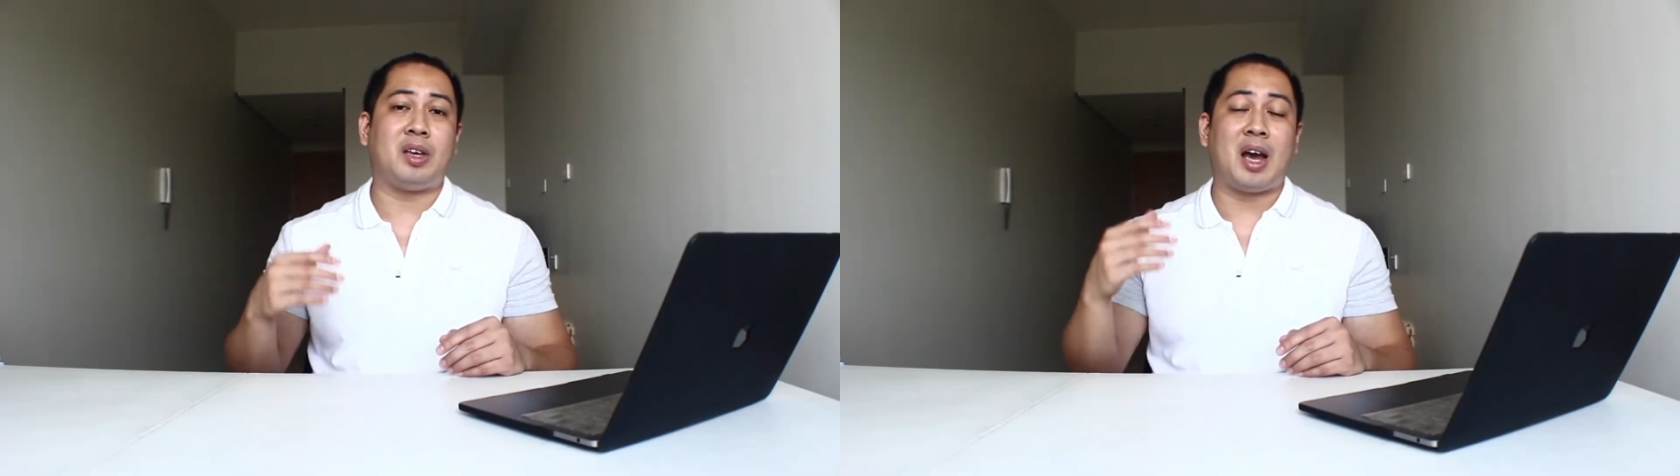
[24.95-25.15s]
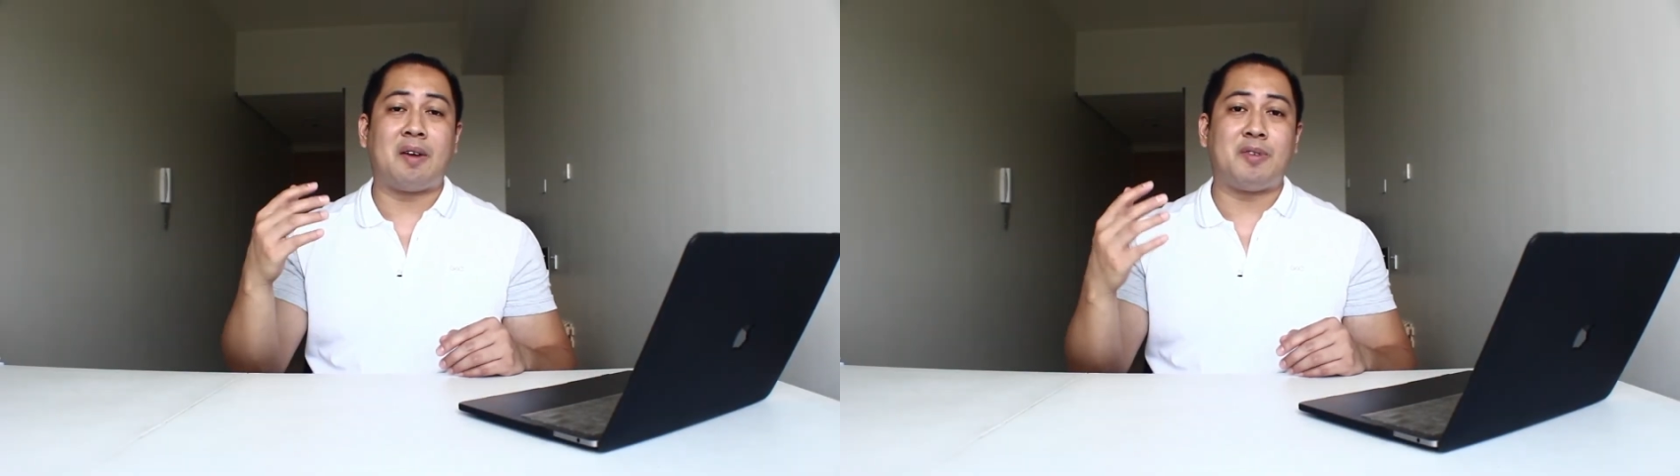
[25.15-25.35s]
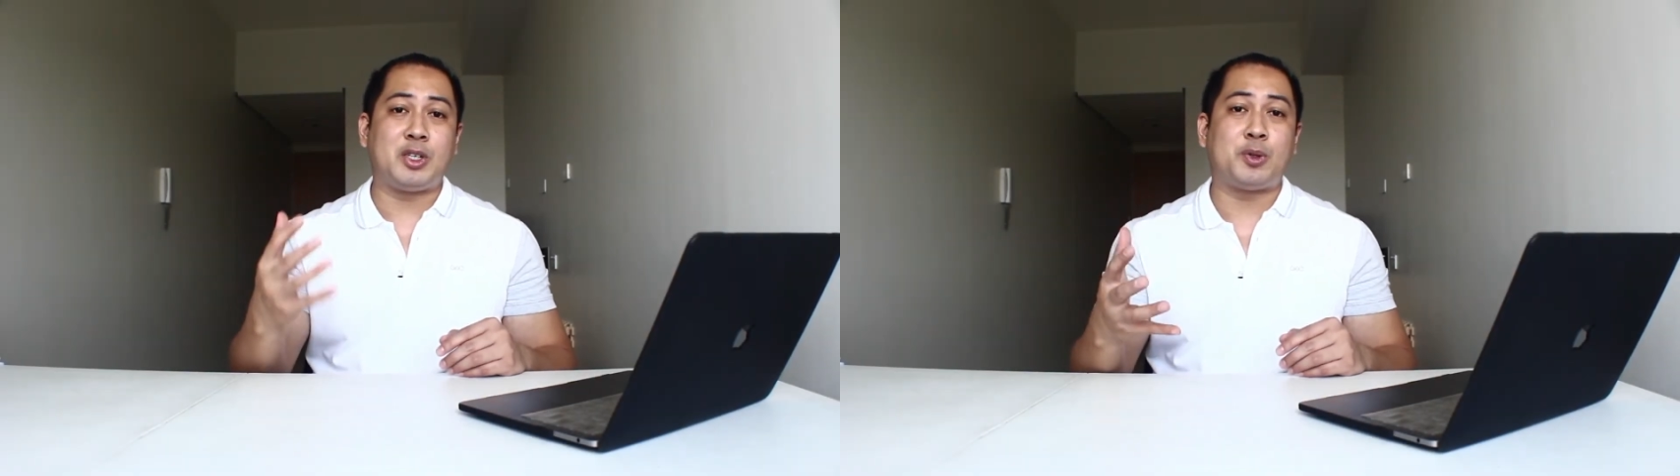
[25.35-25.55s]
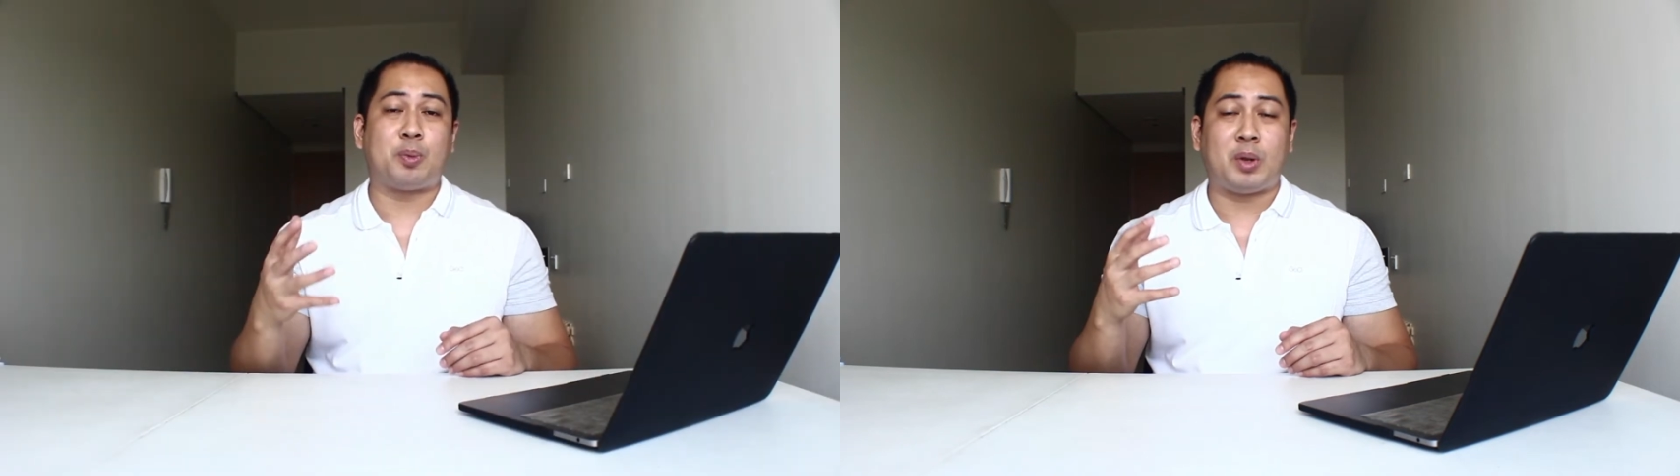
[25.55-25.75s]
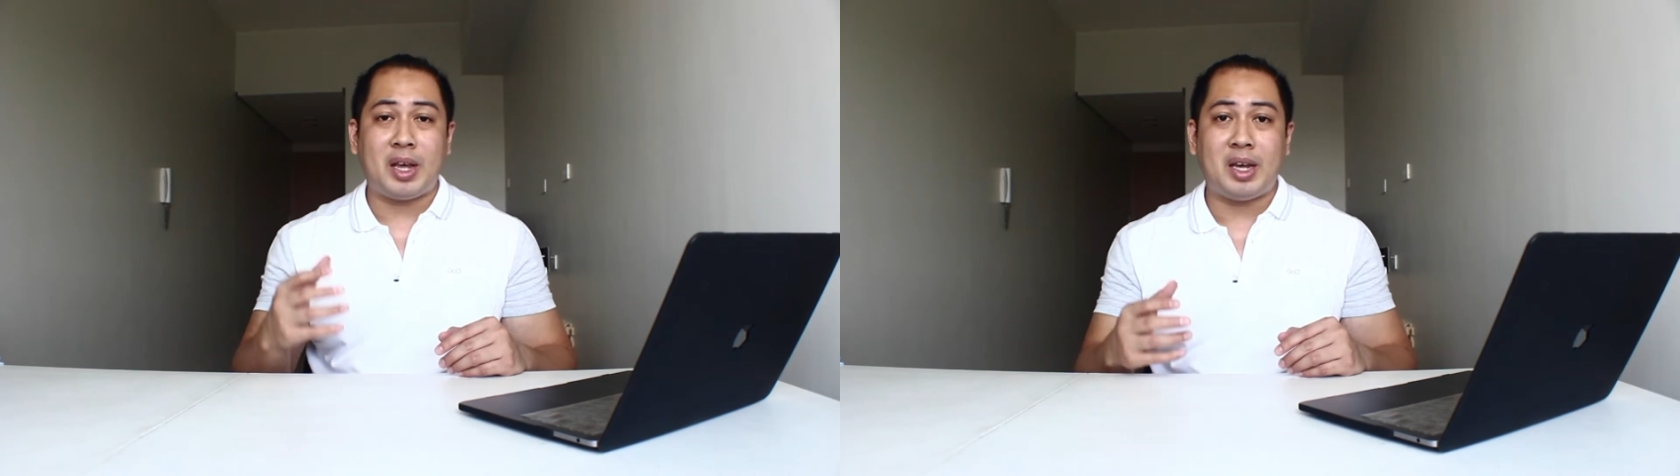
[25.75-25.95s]
I've
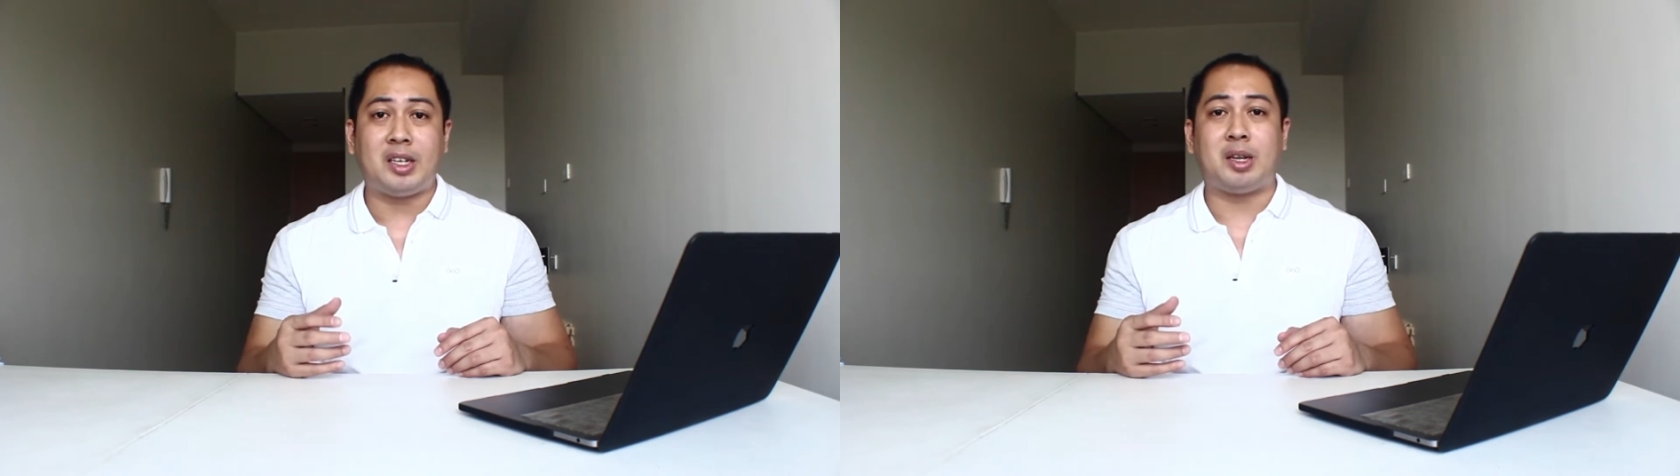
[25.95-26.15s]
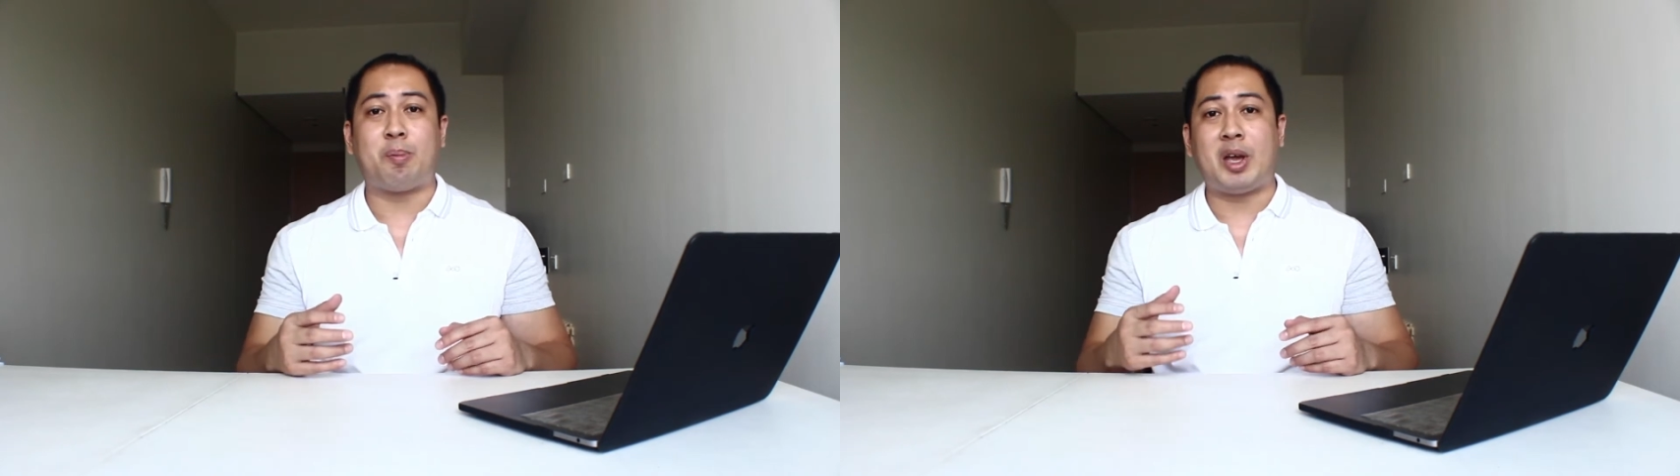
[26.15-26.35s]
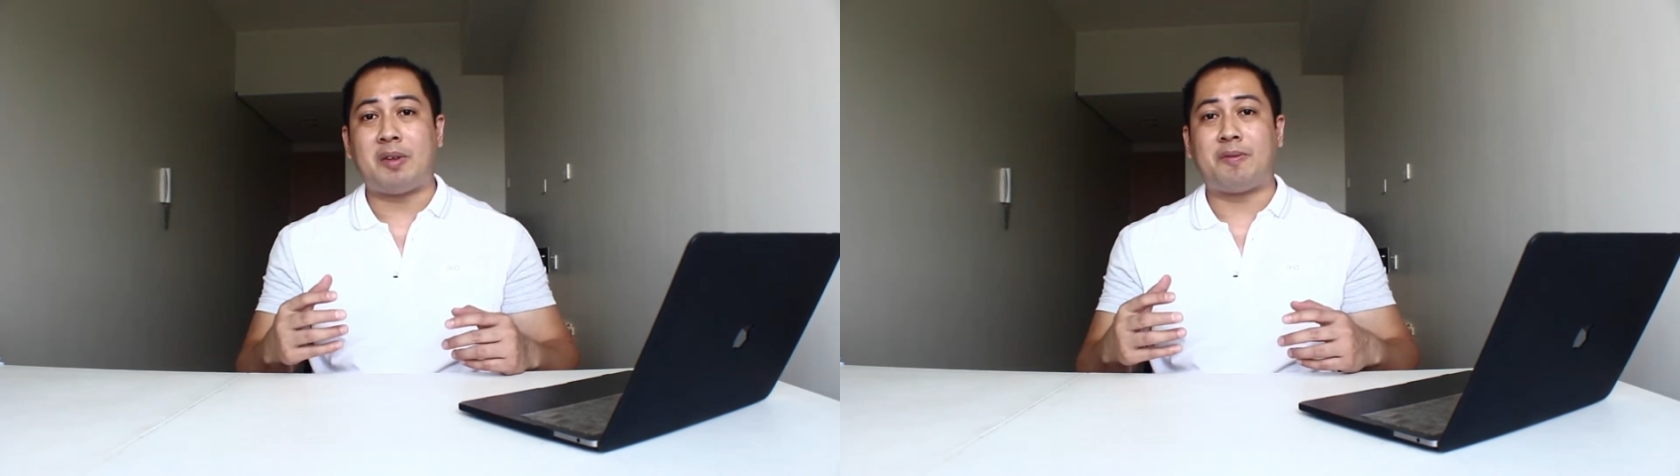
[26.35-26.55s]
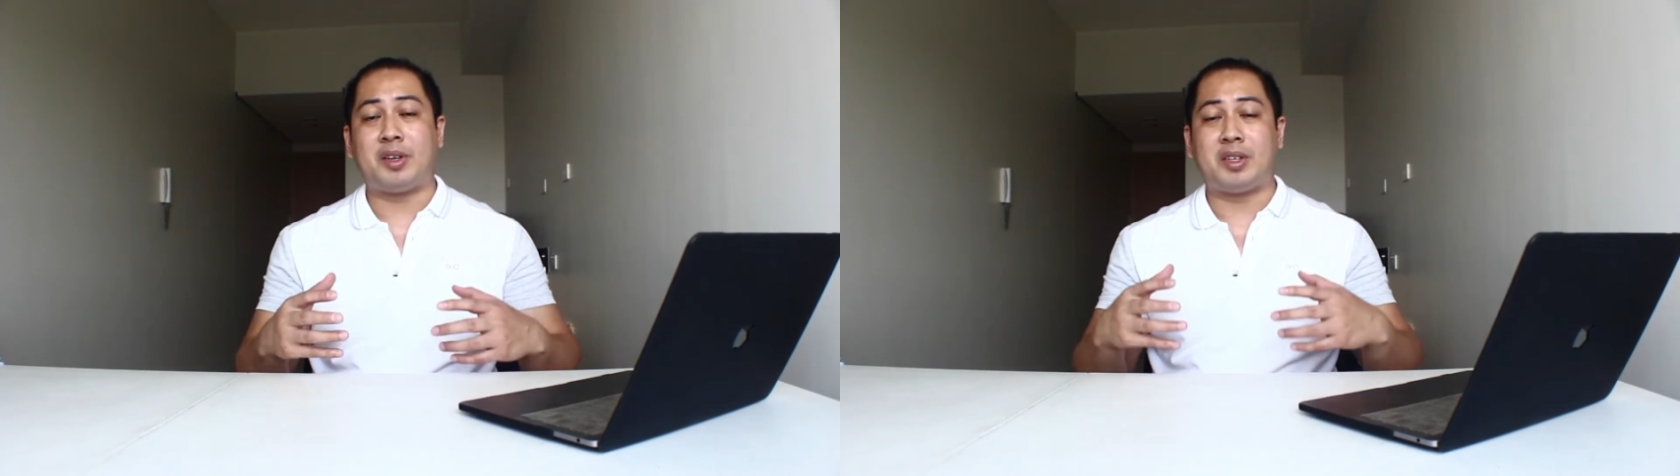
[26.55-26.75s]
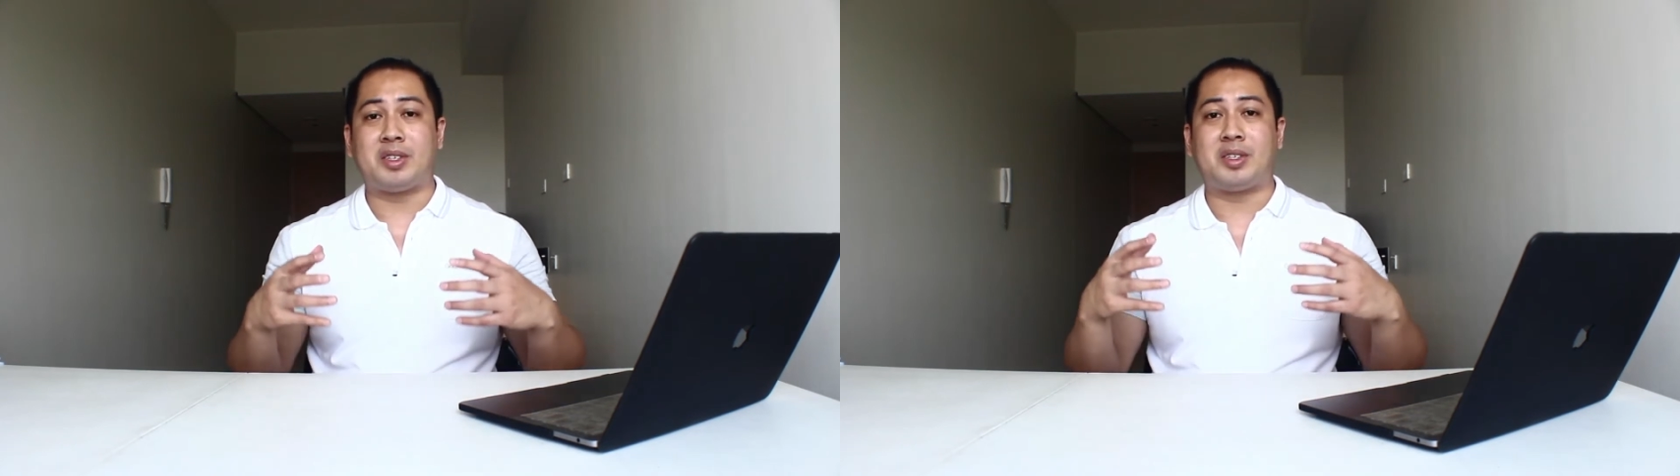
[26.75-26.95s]
explained the
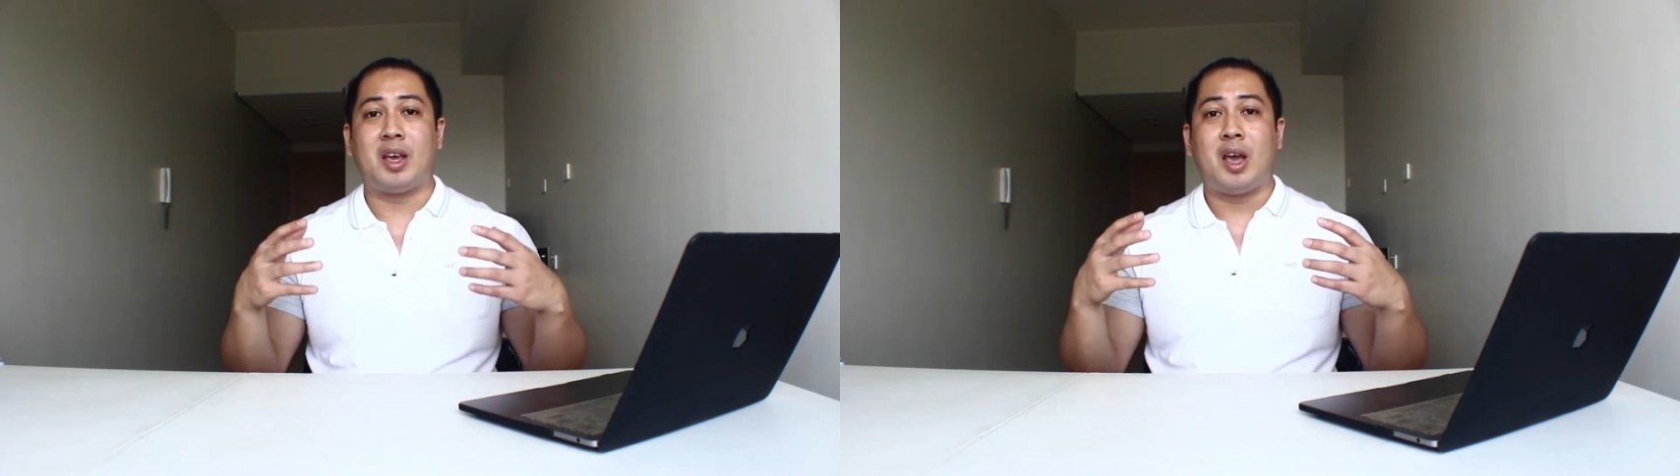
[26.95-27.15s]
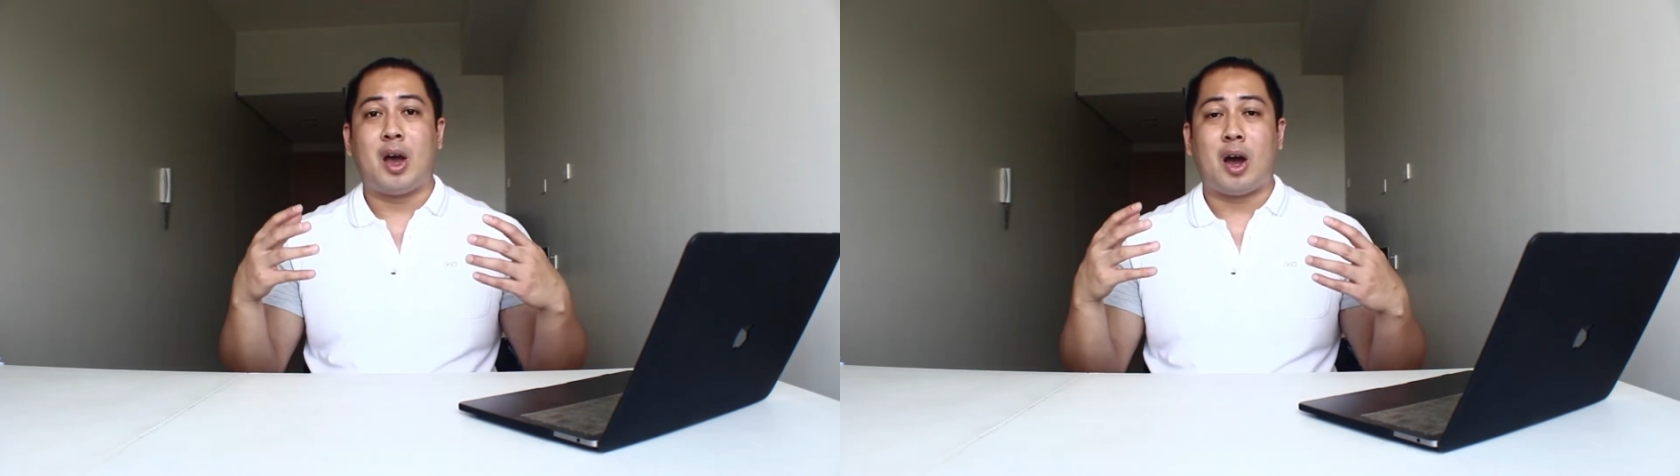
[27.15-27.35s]
benefits